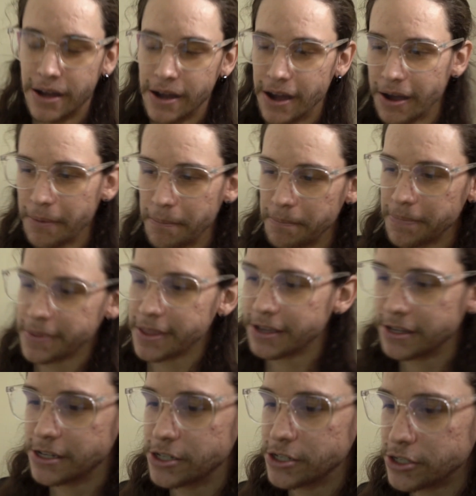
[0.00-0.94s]
Um,
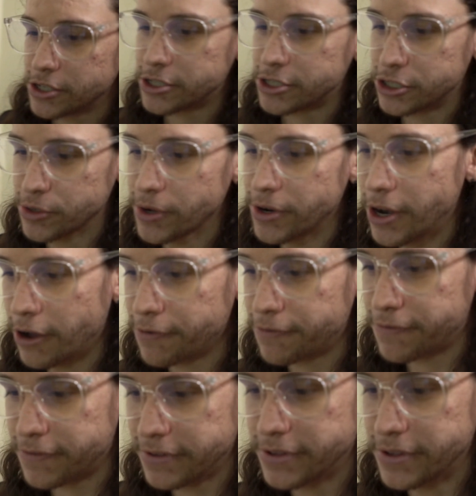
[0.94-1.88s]
sure
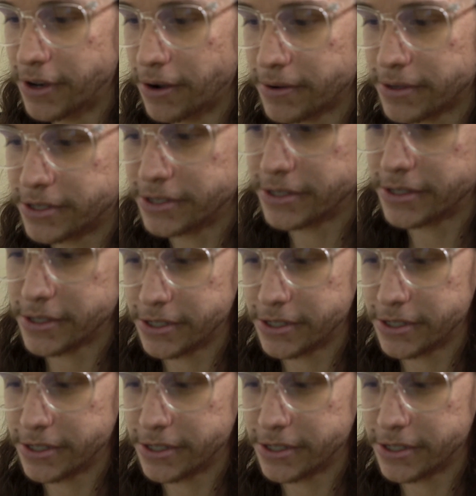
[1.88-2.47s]
enough, you know, he,